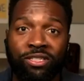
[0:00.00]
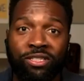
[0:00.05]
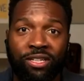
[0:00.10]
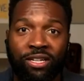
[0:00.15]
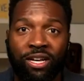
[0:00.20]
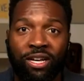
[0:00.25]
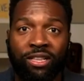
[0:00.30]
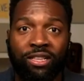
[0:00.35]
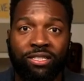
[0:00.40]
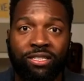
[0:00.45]

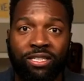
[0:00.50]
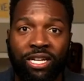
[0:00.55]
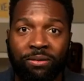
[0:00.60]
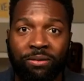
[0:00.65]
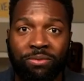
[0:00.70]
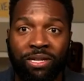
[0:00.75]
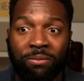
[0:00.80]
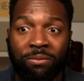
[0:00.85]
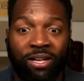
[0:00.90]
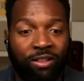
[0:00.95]
At the same
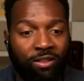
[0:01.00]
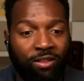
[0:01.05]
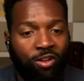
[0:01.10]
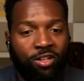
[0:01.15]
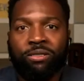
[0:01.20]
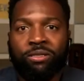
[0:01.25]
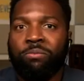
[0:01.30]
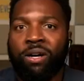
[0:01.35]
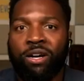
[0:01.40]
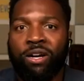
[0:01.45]
time, I lost
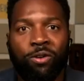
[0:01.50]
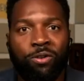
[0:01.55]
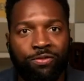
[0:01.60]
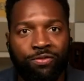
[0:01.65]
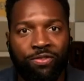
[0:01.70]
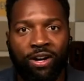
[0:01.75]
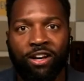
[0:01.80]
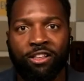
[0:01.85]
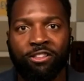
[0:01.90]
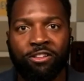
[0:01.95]
my own
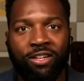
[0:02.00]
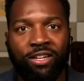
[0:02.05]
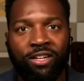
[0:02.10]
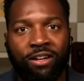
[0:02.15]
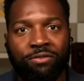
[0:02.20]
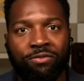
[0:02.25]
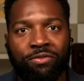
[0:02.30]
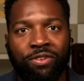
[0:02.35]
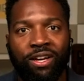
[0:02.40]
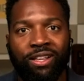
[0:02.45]
father to
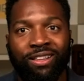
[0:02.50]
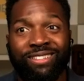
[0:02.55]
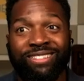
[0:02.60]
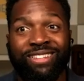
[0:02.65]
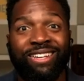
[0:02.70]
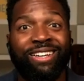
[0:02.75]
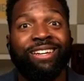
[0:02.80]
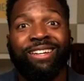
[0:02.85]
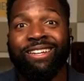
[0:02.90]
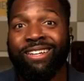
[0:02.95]
gun violence
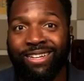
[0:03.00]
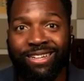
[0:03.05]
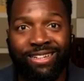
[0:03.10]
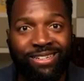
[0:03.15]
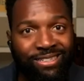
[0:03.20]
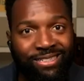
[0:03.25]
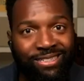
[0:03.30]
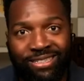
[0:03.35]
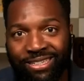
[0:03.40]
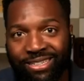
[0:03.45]
in the
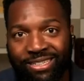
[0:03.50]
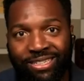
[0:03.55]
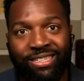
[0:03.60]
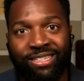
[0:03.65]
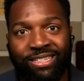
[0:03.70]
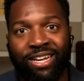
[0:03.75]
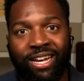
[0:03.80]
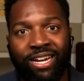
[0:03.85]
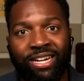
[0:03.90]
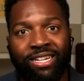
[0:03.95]
city in the
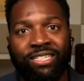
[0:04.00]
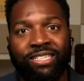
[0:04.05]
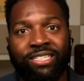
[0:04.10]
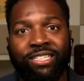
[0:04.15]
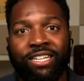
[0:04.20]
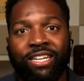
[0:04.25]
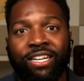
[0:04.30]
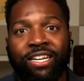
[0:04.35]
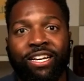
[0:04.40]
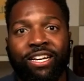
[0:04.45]
80s.
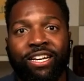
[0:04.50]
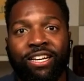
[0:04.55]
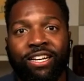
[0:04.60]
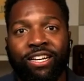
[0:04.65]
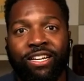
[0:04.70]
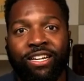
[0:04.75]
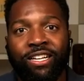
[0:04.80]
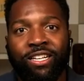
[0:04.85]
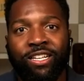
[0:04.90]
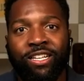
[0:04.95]

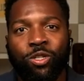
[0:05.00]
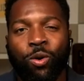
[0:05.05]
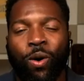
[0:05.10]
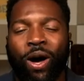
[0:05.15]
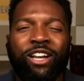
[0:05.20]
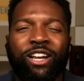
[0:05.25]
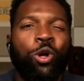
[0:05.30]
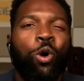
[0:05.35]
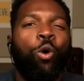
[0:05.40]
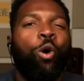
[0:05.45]
So I
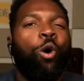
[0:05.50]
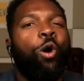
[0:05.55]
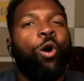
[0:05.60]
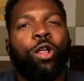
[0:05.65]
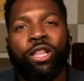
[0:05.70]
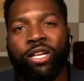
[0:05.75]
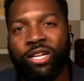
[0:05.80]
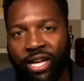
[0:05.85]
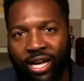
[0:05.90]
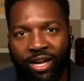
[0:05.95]
know all
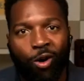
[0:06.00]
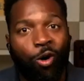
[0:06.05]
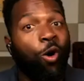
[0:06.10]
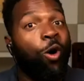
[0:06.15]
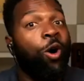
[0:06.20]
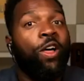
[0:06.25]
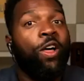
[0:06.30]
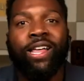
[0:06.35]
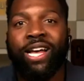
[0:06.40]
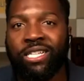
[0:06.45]
of that,
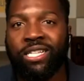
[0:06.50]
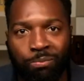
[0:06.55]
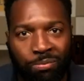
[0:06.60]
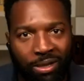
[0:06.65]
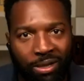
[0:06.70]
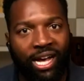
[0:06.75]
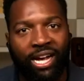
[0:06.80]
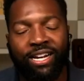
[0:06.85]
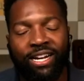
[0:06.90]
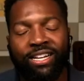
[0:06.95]
all that's
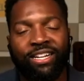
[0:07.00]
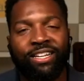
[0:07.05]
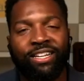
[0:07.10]
Black.